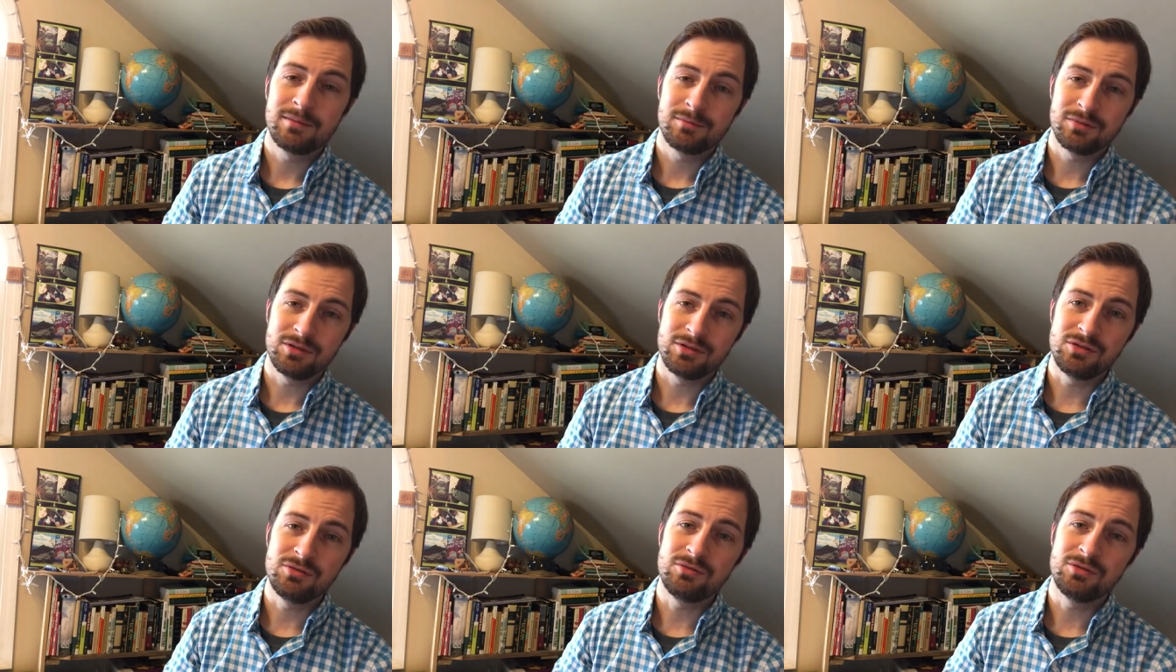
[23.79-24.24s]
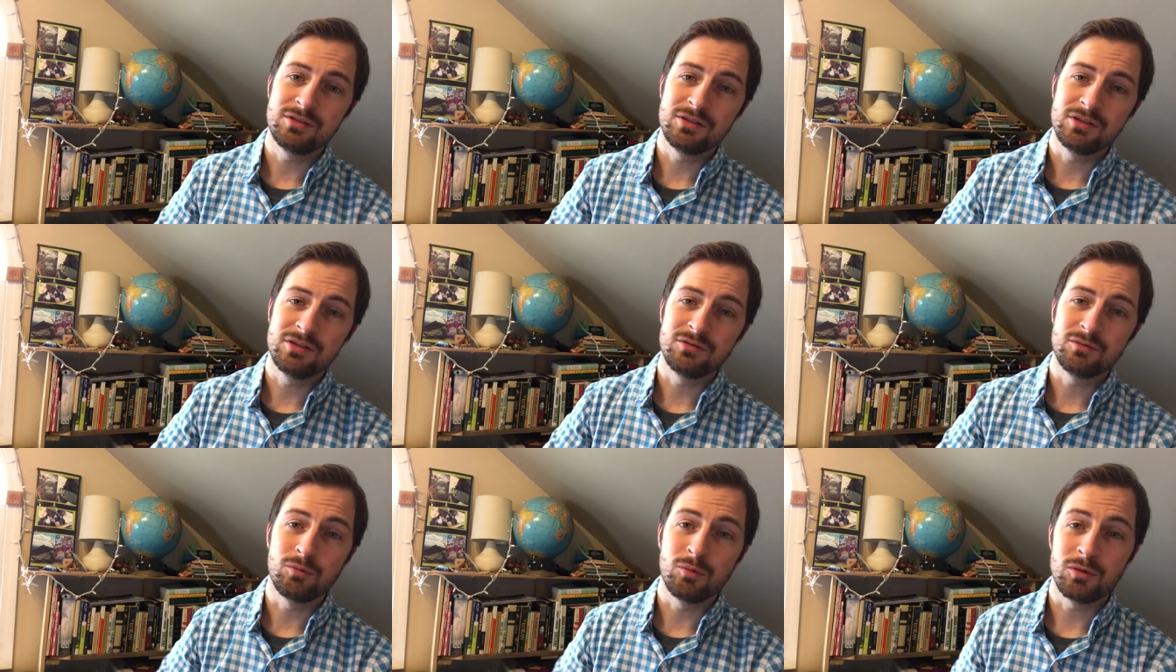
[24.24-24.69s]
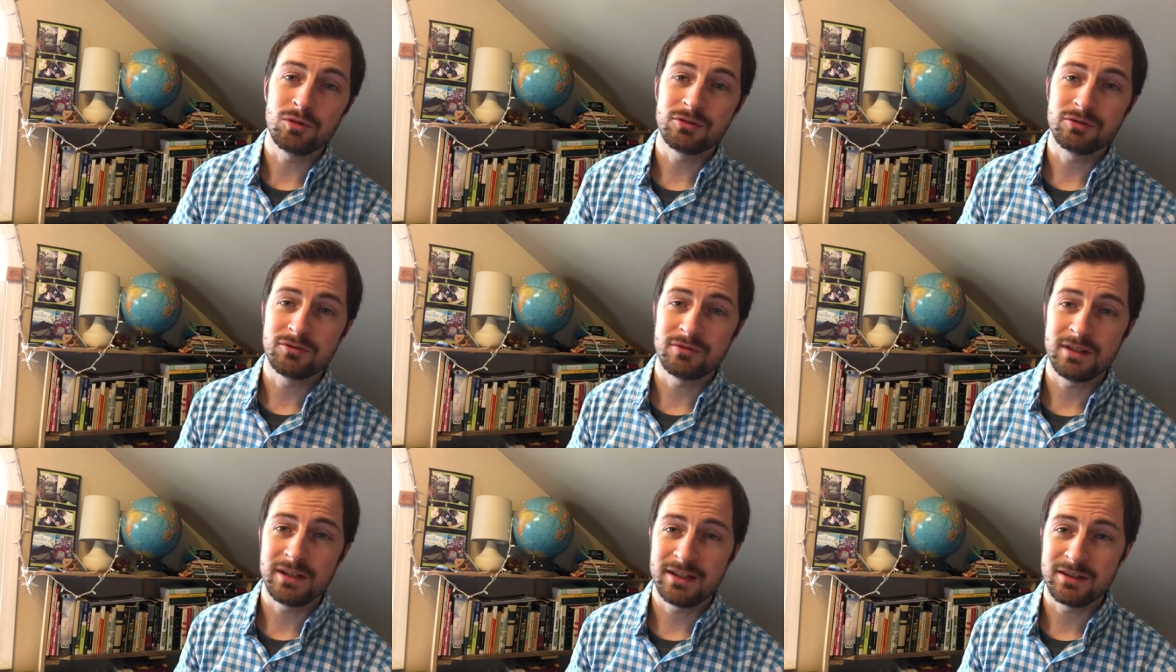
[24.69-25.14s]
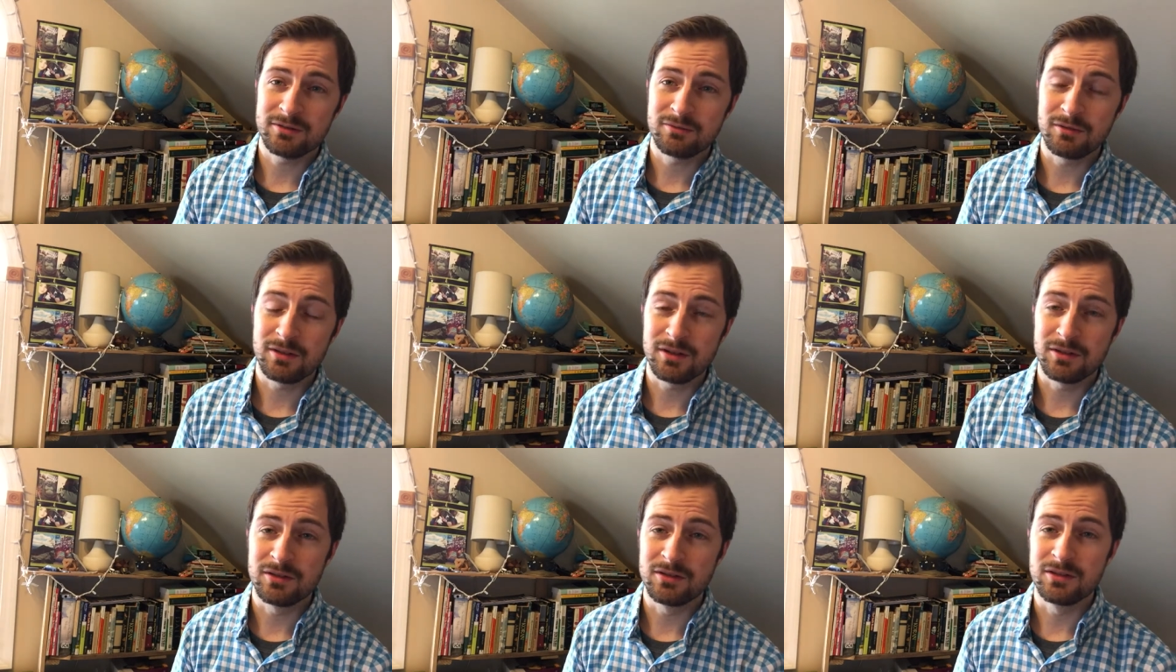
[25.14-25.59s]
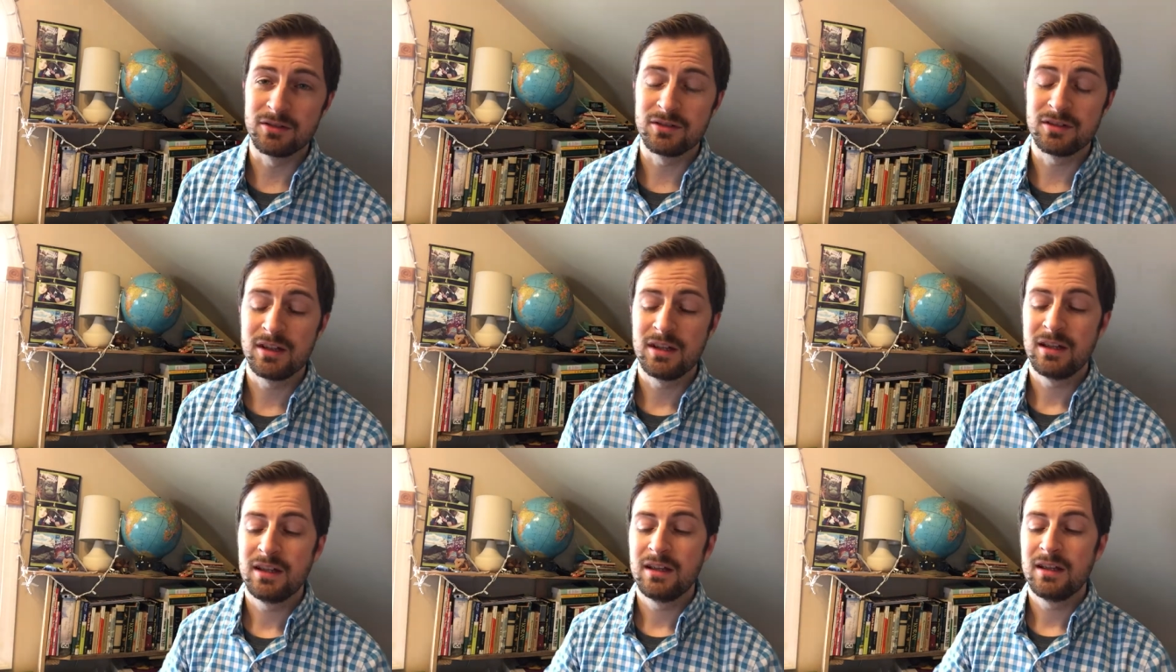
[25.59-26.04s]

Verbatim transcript: produces world-class runners